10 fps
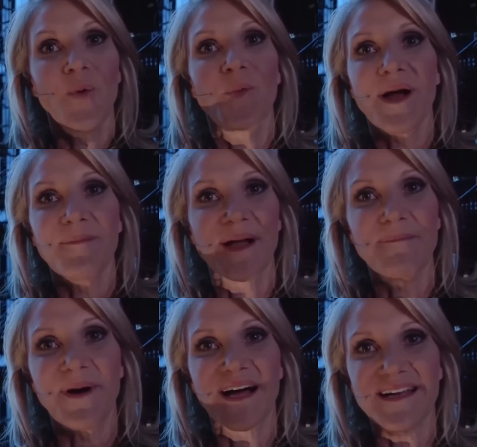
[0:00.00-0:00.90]
why my
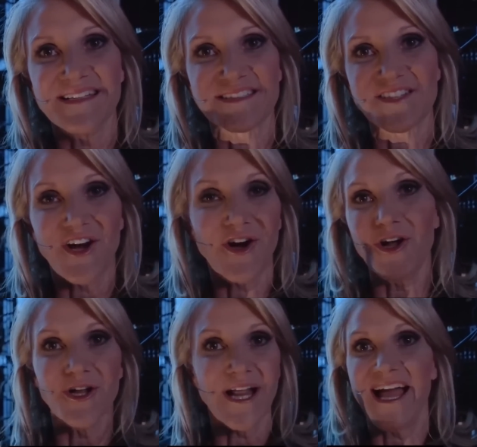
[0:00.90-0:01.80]
body's
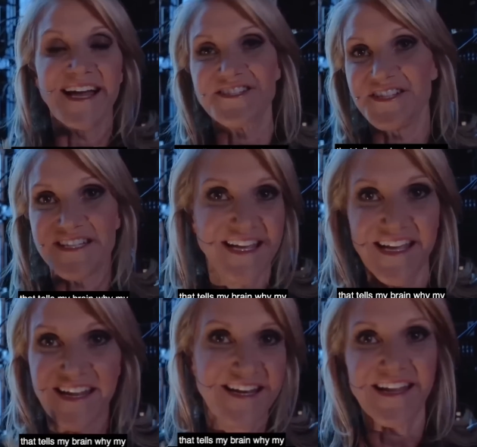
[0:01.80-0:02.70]
all
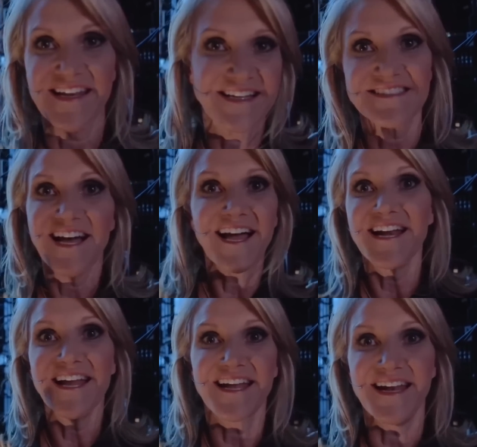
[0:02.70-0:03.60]
agitated and
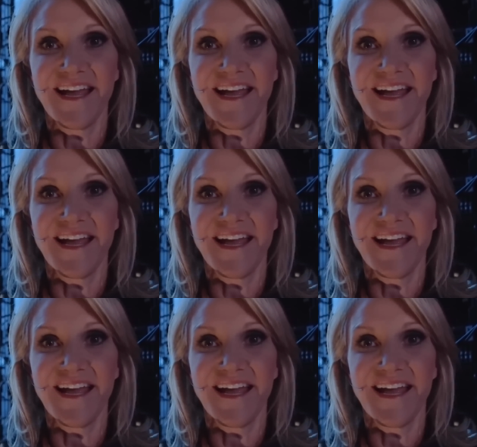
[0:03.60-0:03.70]
excited.